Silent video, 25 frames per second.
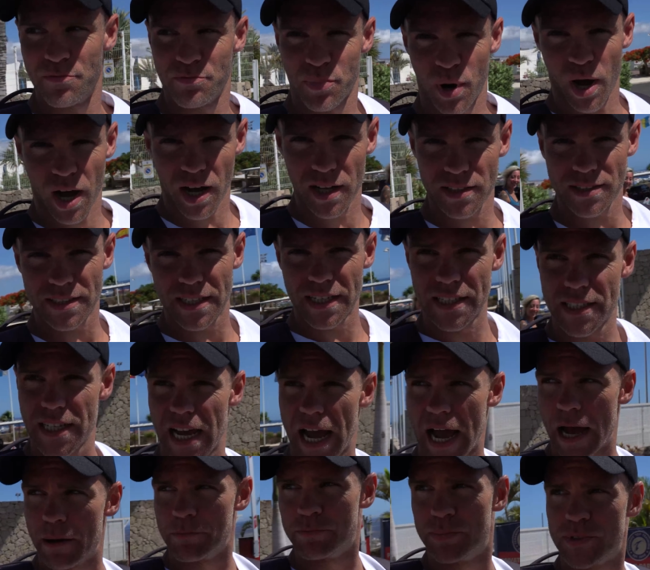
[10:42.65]
But it is
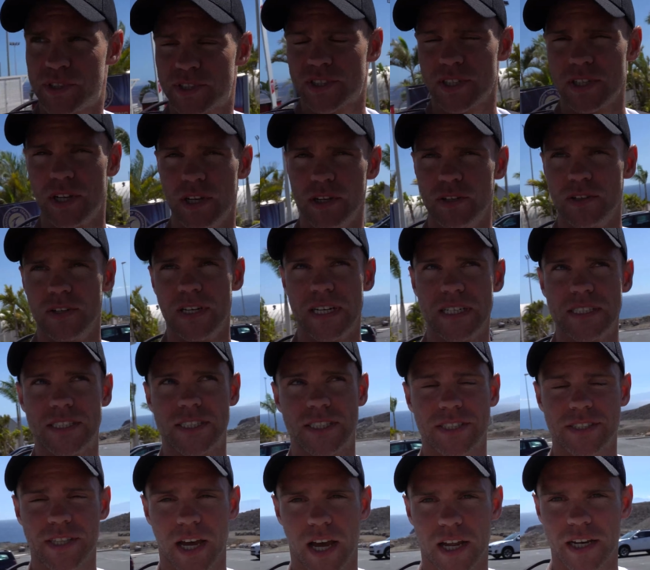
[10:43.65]
absolutely
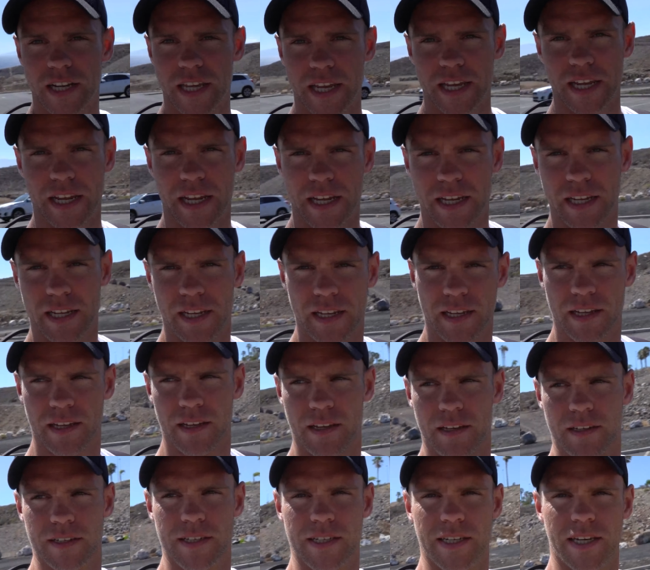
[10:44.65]

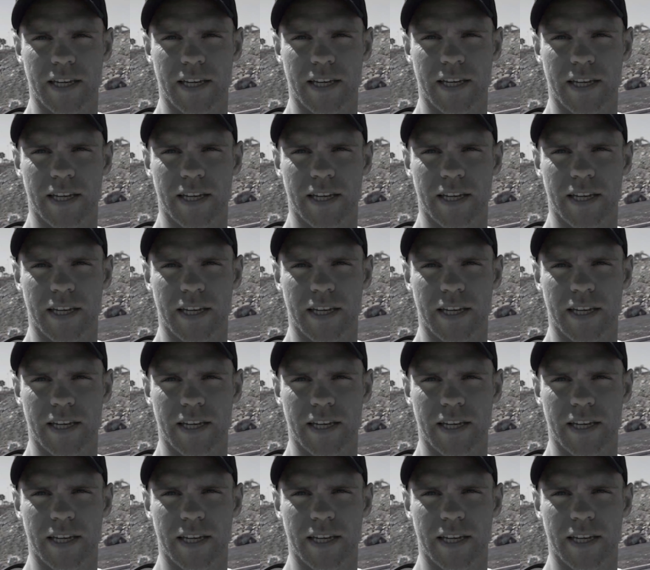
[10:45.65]
stunning.